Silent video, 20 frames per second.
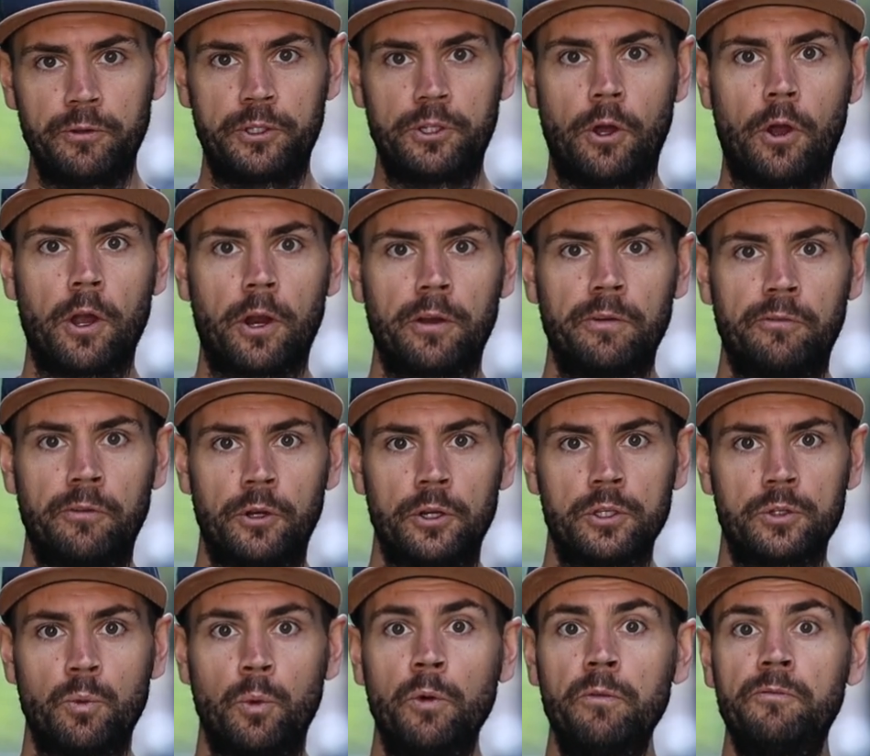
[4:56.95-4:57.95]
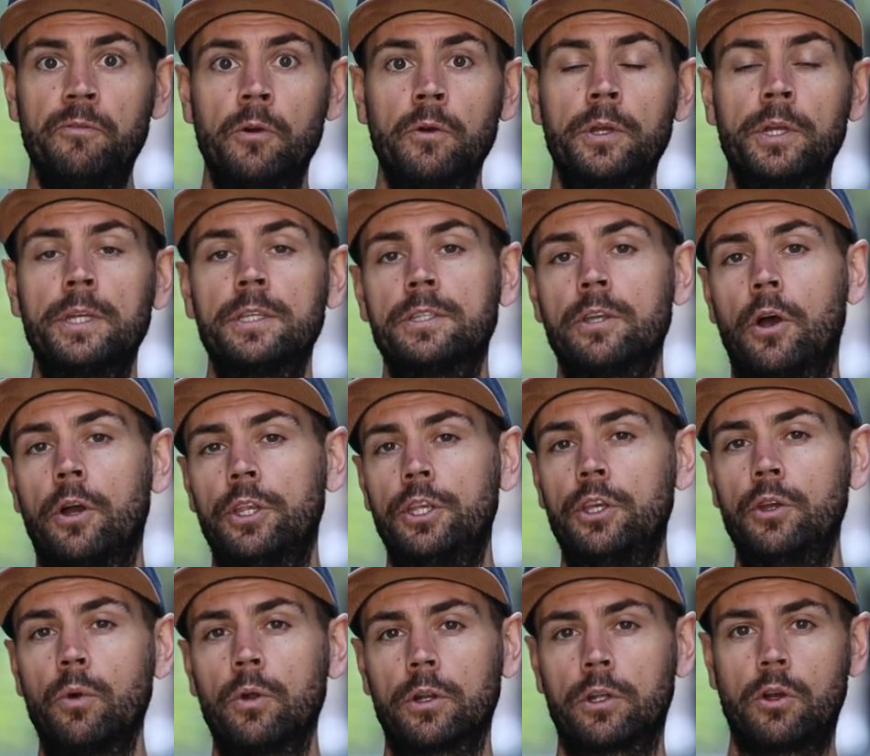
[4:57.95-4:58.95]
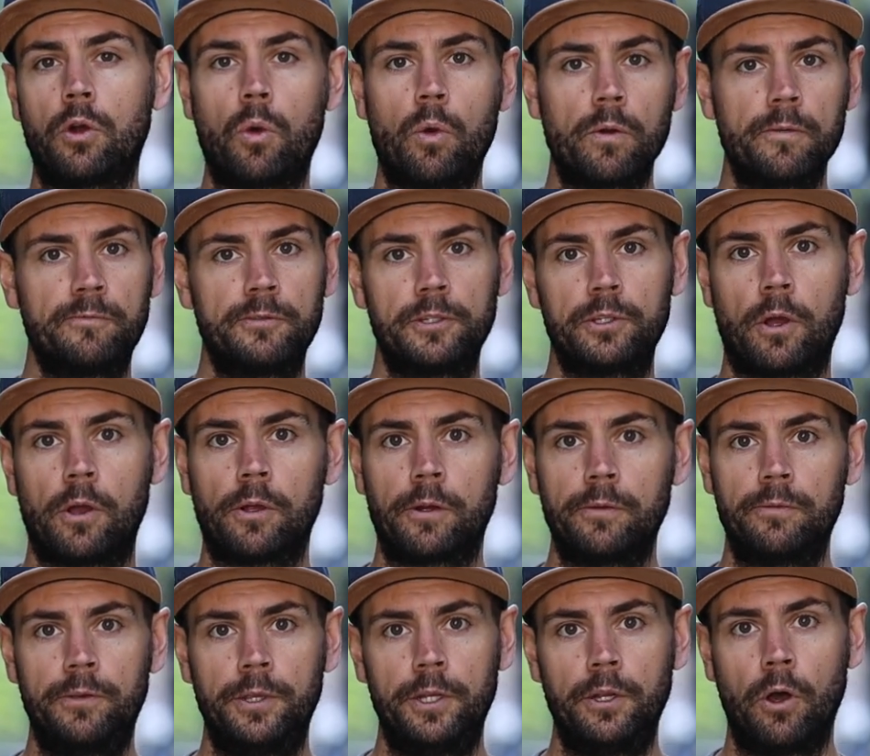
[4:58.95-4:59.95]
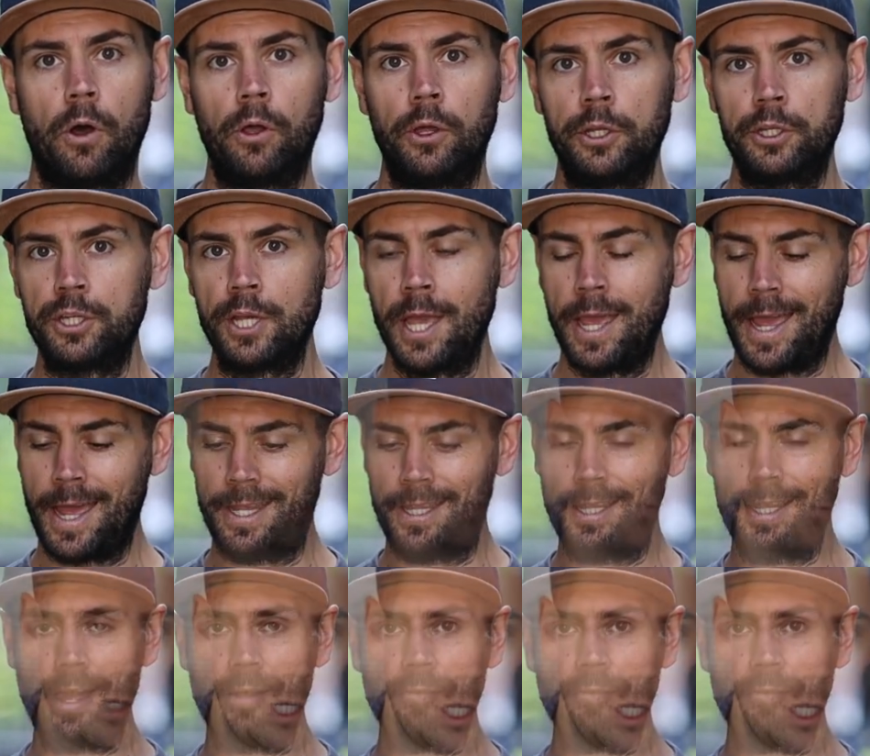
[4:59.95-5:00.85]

features heavily on helping photographers learn the basics of